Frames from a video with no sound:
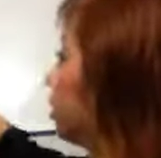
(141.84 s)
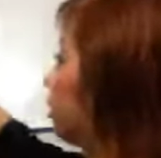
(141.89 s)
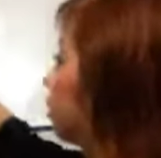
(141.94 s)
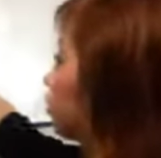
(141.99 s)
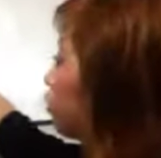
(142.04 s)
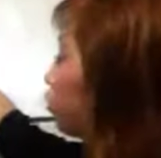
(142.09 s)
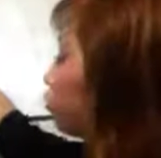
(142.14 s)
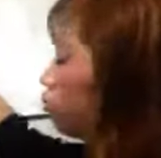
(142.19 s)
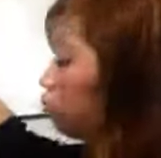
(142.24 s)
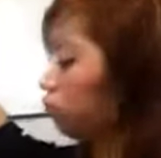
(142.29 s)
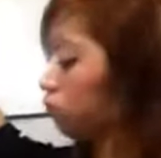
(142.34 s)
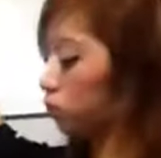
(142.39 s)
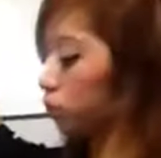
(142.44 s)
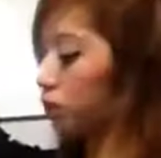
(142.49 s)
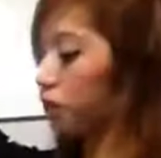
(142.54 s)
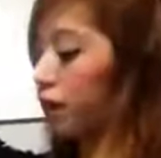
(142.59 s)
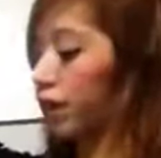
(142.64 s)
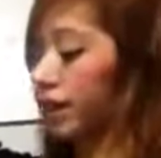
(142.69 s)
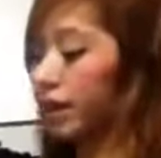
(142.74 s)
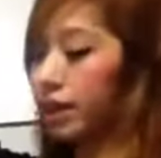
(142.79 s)
to
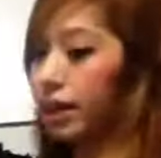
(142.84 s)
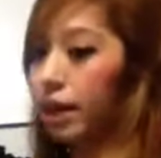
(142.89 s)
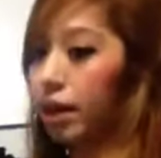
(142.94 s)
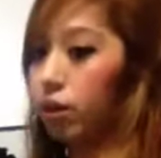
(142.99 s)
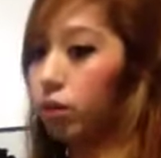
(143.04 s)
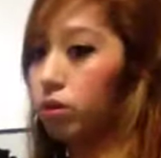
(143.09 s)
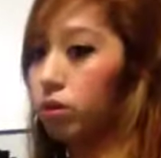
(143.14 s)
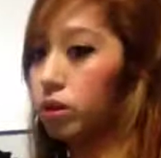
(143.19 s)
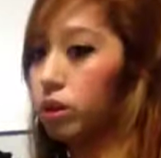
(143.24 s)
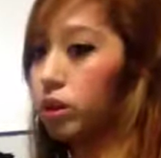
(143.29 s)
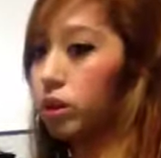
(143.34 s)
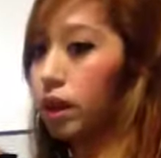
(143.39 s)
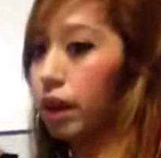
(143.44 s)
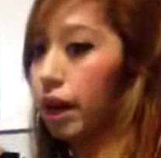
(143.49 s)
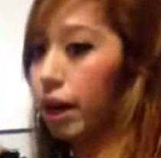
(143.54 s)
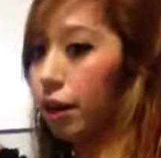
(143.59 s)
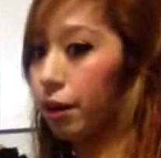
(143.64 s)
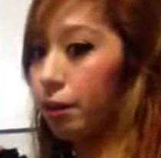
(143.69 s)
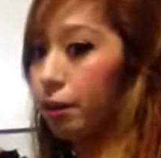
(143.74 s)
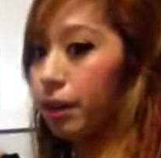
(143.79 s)
find out
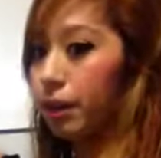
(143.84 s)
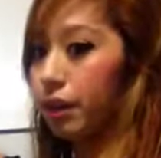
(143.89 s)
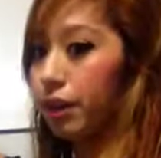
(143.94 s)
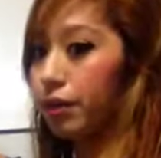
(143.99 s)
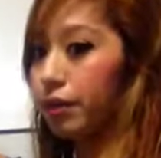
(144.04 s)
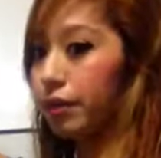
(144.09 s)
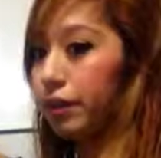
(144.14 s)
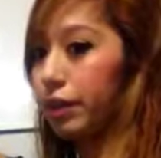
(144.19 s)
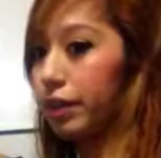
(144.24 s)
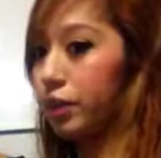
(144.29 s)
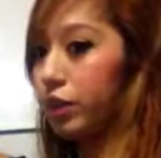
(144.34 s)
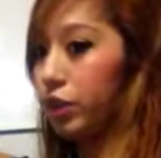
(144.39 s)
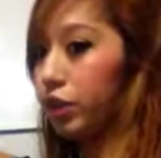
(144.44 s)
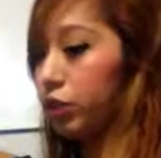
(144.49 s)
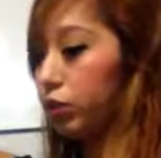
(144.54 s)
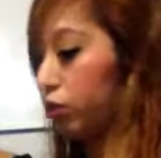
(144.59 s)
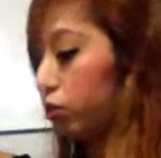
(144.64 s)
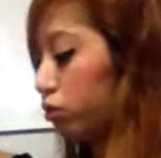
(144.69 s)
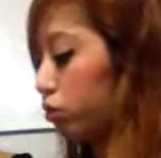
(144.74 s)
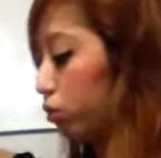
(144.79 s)
how many of each
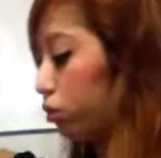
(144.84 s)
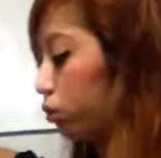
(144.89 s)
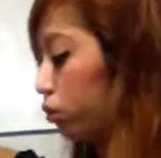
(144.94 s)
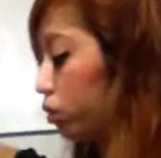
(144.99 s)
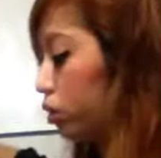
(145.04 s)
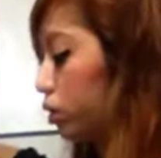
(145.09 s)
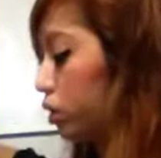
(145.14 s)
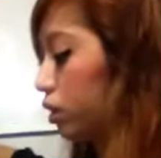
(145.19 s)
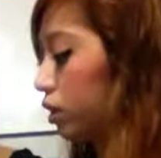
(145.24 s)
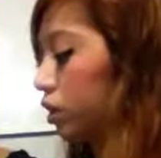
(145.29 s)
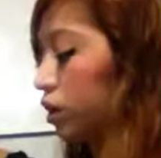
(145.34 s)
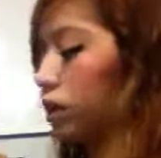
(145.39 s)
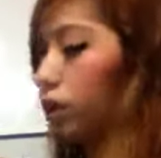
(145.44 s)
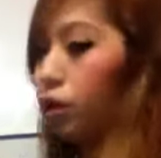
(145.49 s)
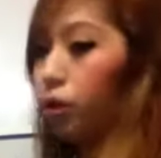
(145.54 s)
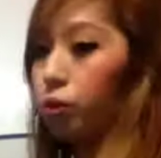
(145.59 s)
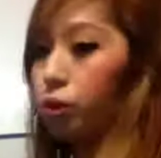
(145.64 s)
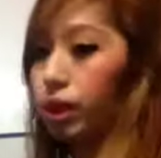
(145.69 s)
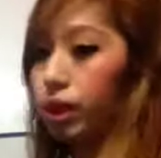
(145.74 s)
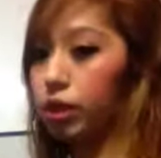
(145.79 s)
you sold,
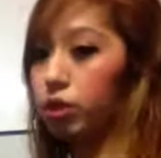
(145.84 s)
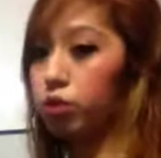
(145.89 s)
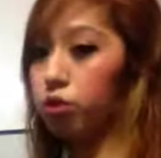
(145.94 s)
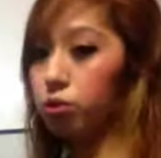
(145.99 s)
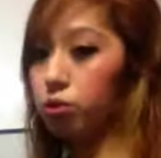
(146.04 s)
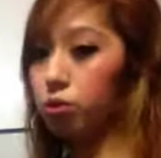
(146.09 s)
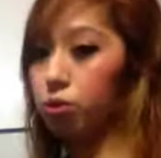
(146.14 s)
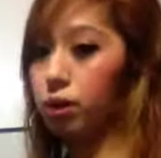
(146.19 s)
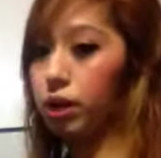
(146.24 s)
you need two